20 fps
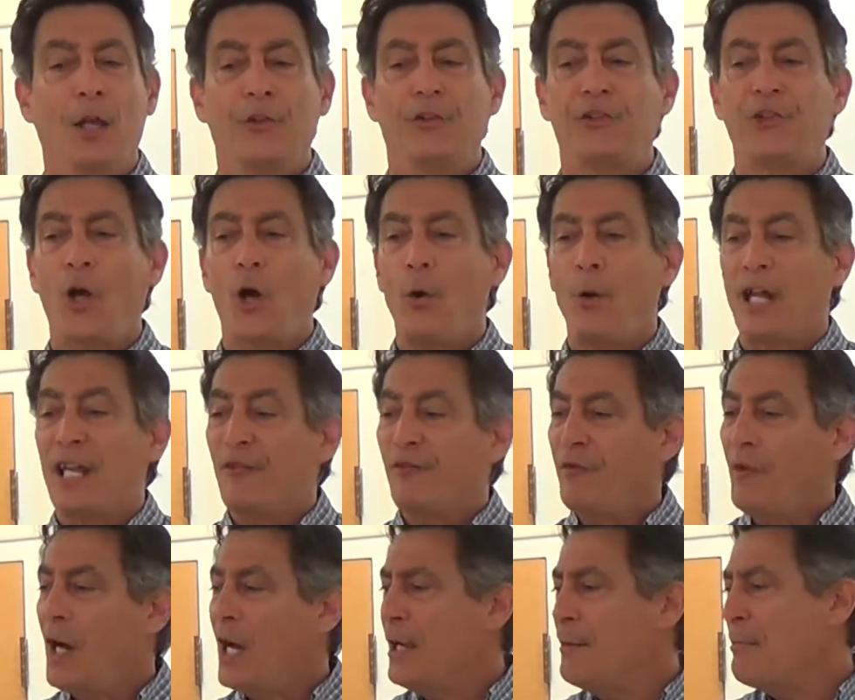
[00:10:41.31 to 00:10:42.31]
So
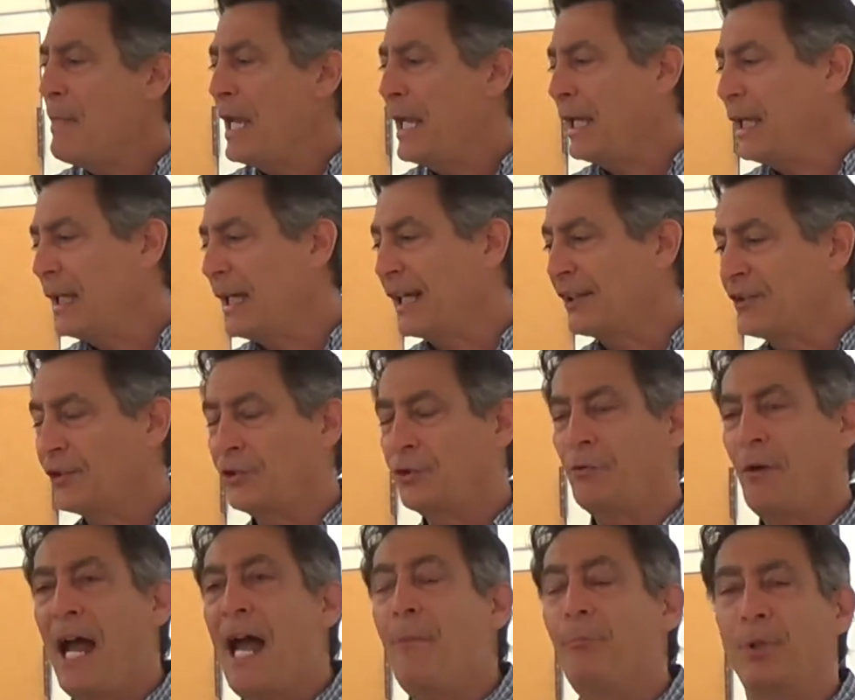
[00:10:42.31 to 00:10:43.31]
if I may
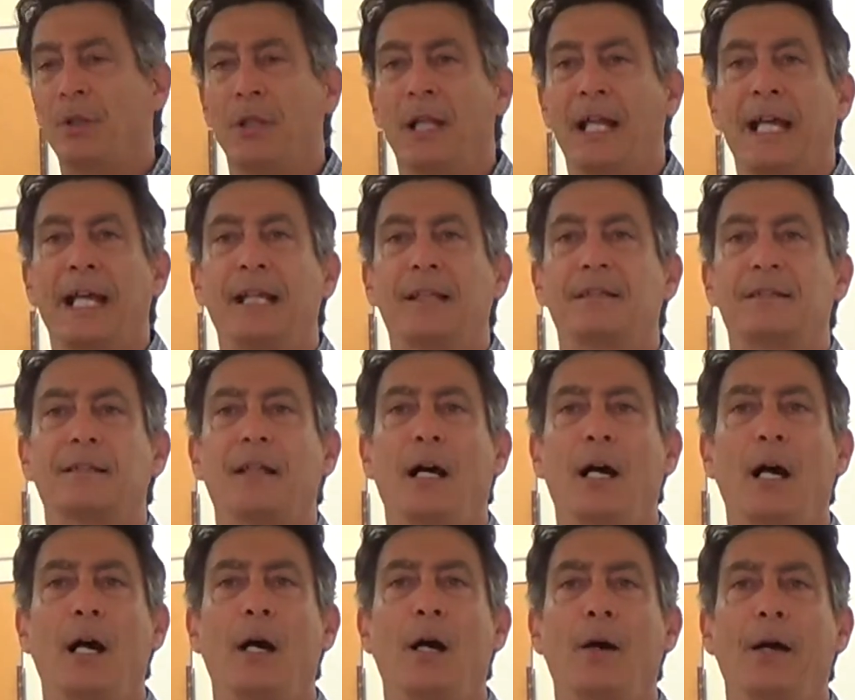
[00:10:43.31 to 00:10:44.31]
extrapolate
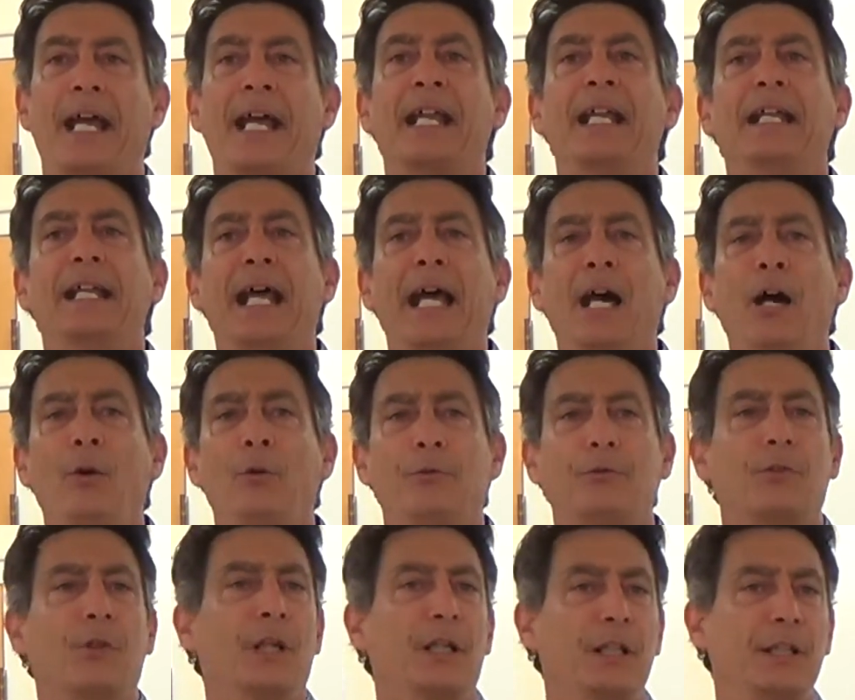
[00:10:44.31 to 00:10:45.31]
and
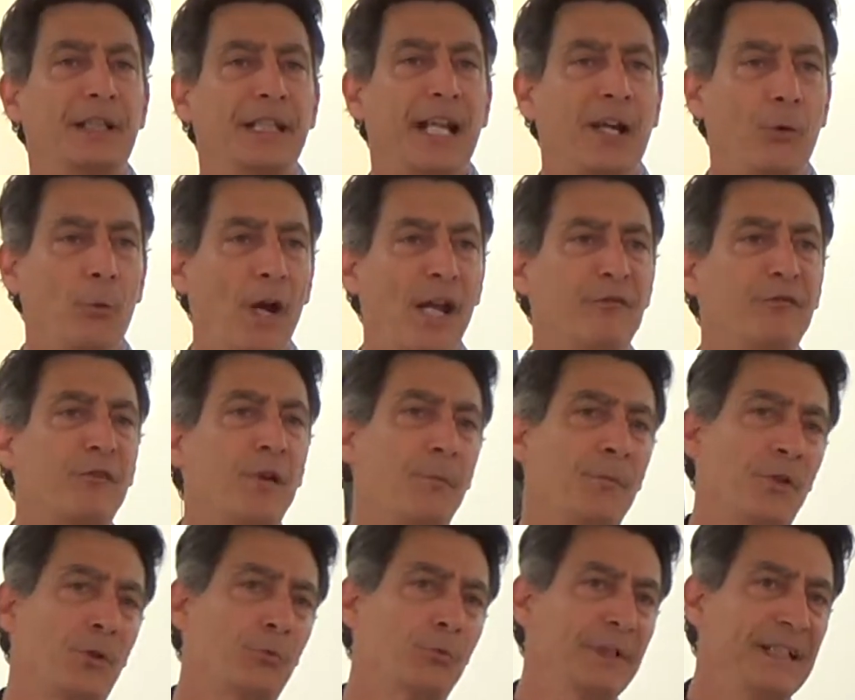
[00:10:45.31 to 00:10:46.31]
now get away
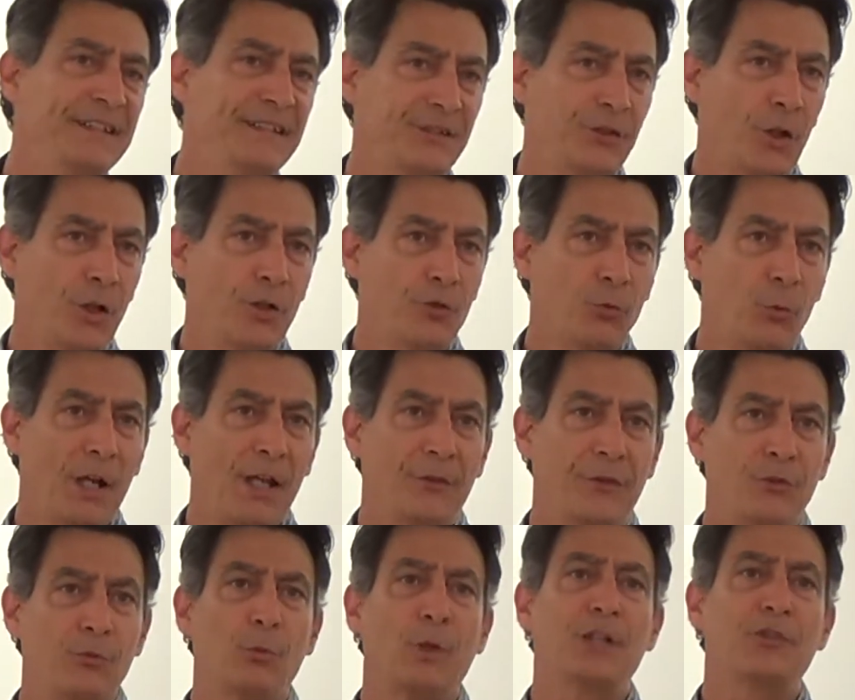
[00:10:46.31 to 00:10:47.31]
from the research,
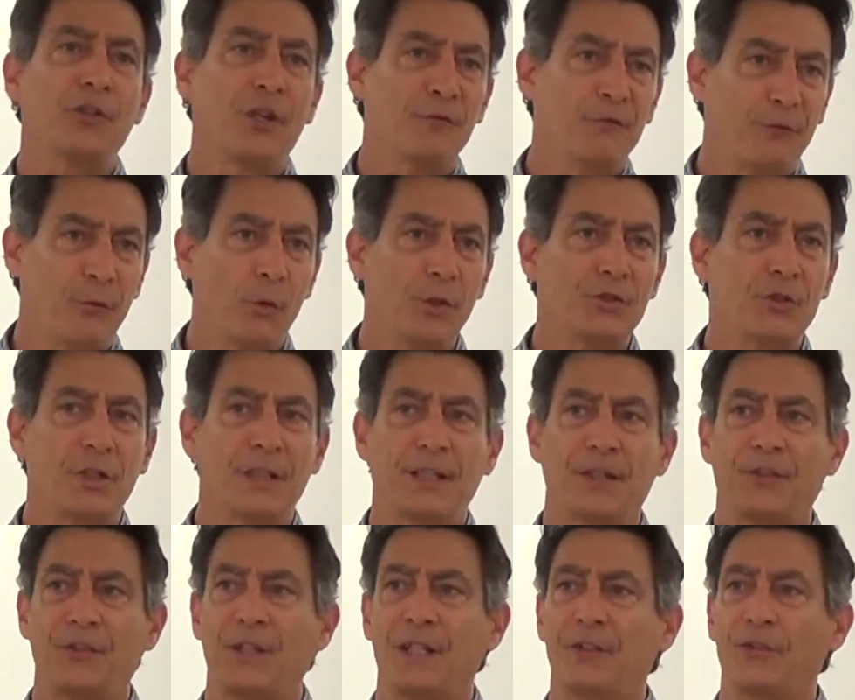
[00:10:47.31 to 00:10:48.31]
which unfortunately
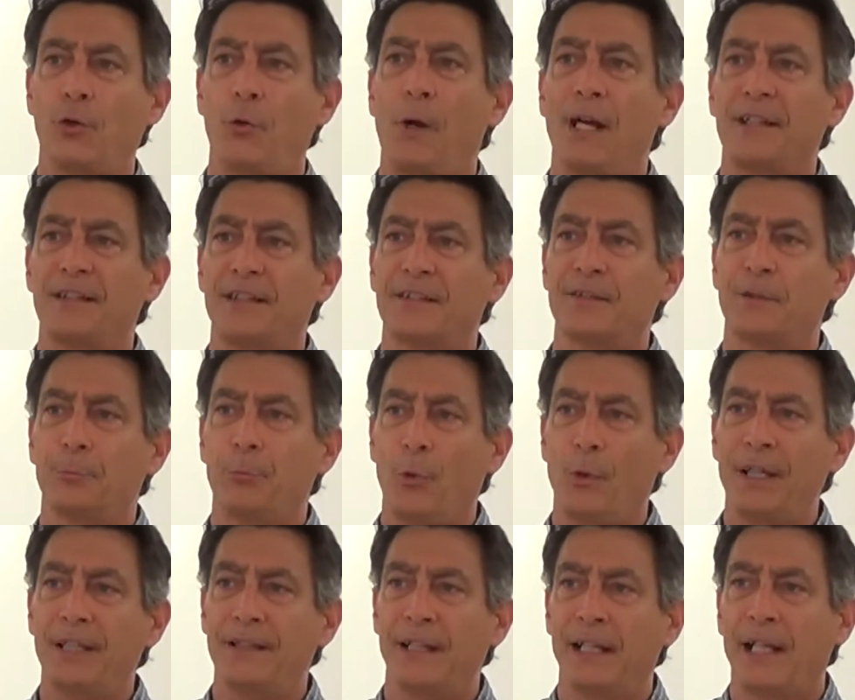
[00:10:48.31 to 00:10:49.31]
is quite
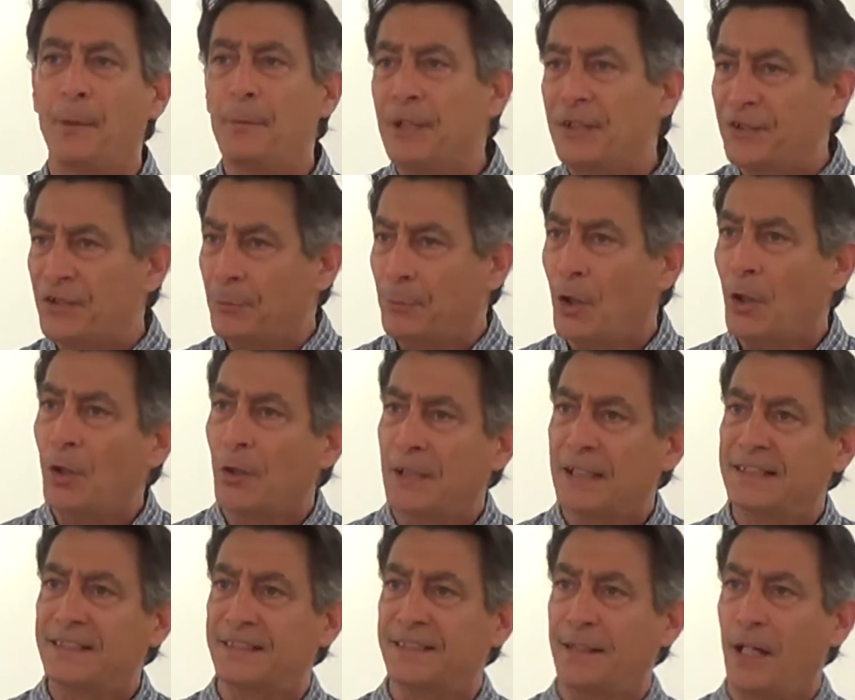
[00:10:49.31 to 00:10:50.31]
disappointing. I mean, some
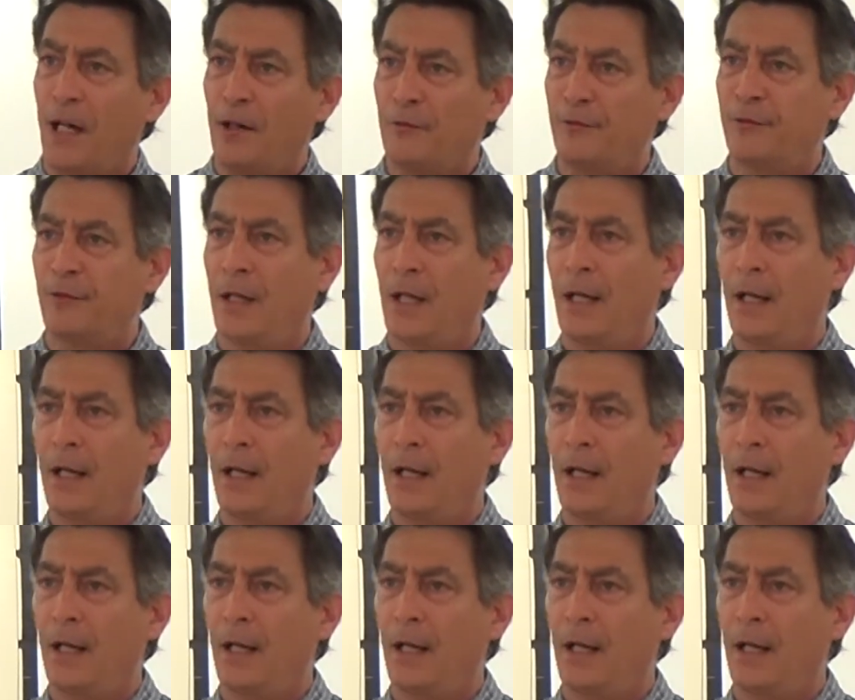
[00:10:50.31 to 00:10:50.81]
early stuff,